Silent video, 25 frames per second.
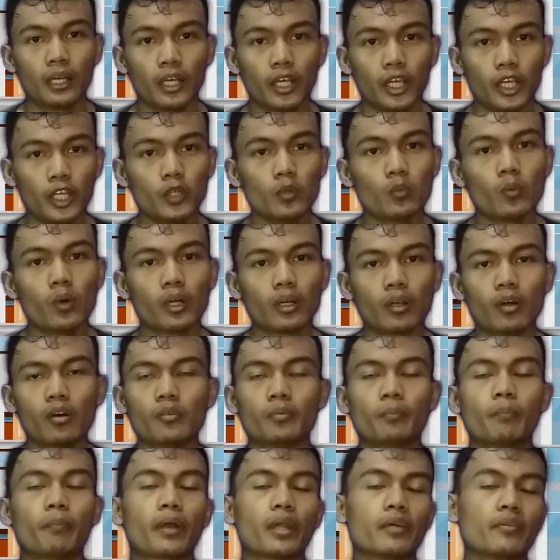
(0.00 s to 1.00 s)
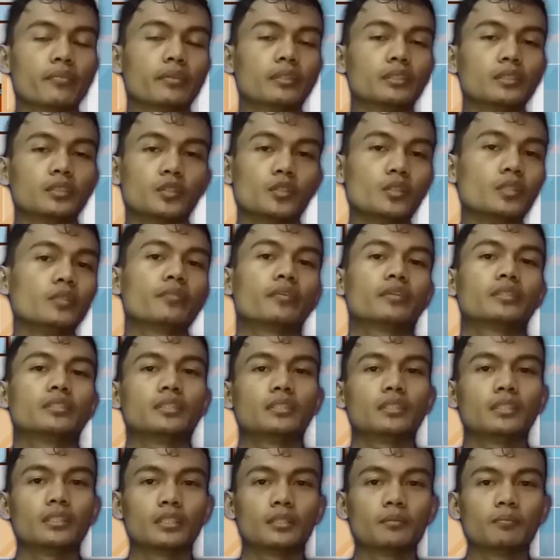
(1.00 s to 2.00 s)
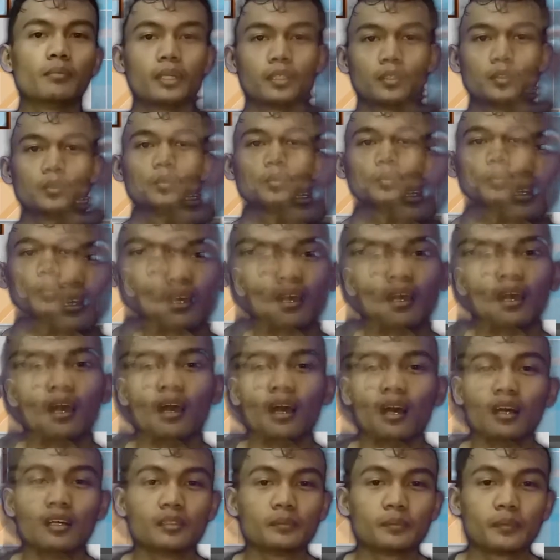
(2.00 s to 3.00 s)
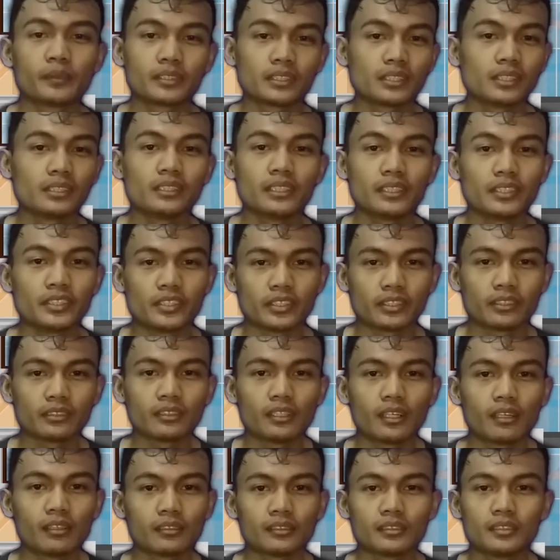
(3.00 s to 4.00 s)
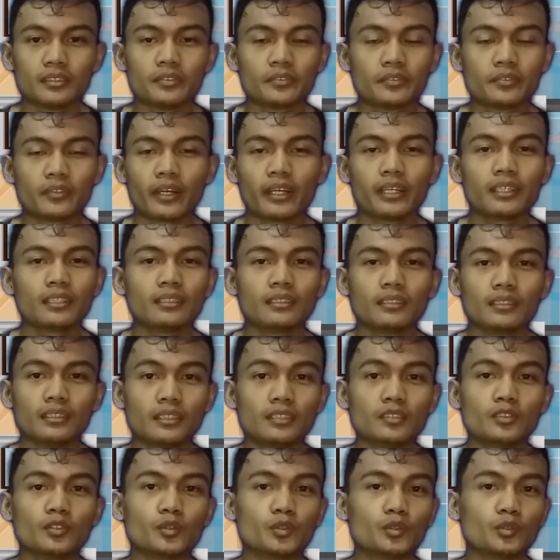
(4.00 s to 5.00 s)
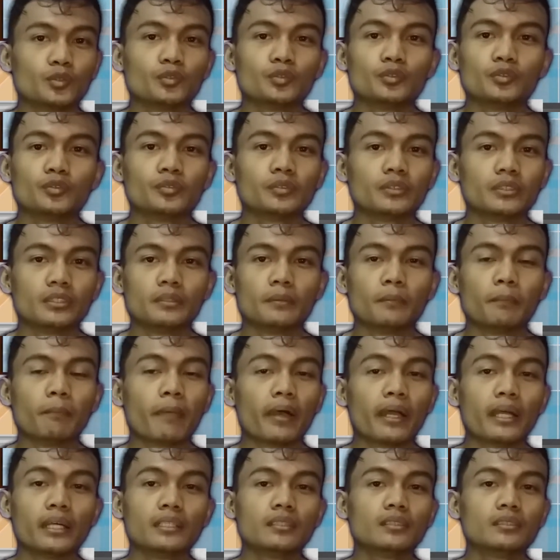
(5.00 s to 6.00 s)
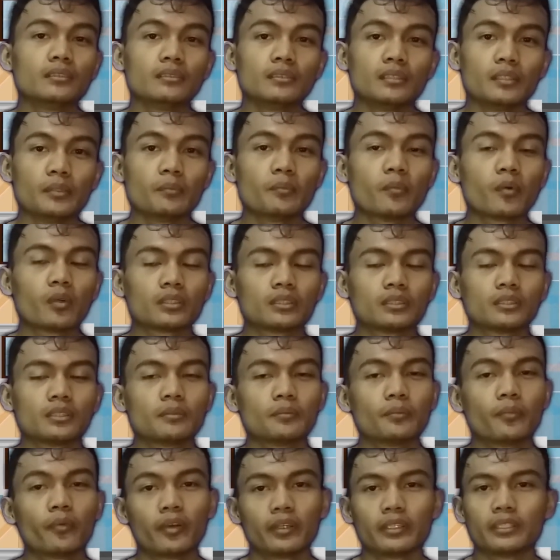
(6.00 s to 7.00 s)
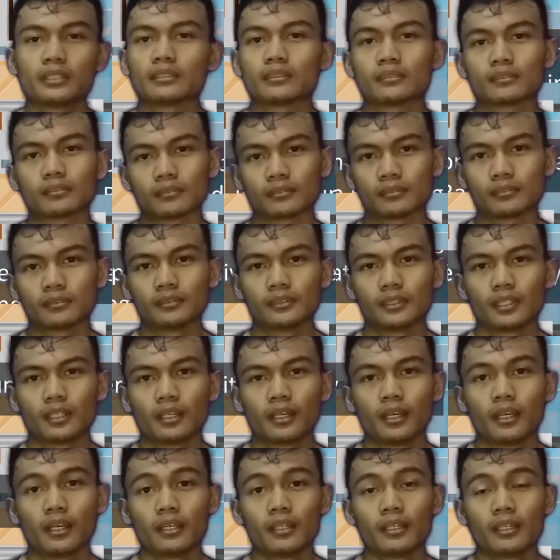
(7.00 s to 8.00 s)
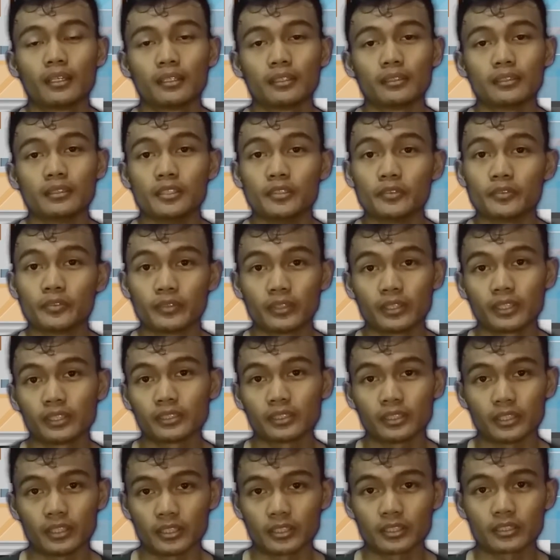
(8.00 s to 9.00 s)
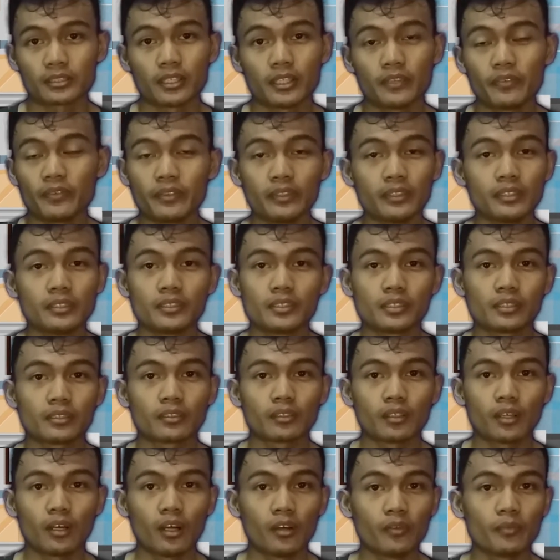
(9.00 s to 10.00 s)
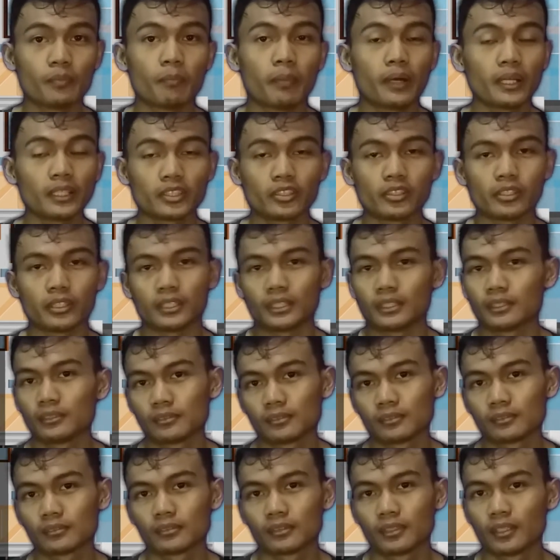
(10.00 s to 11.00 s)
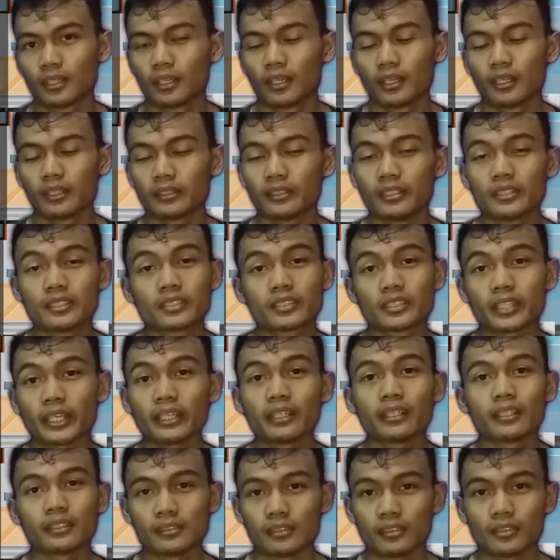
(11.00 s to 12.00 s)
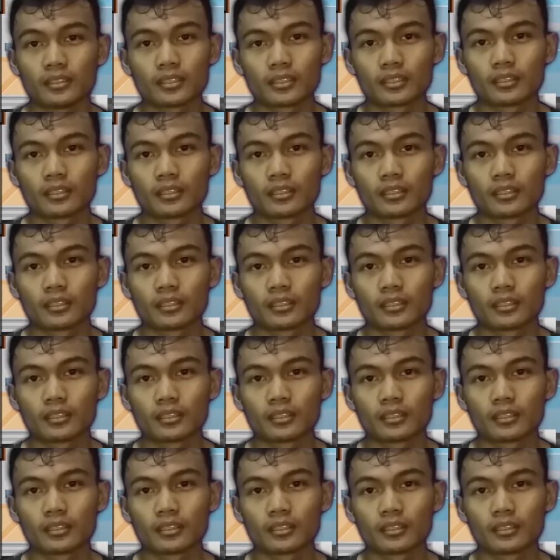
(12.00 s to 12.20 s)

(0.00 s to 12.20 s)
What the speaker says: in one of private university in Bandung. Our presentation are divided into the main important points. The first is definition of parking. The second,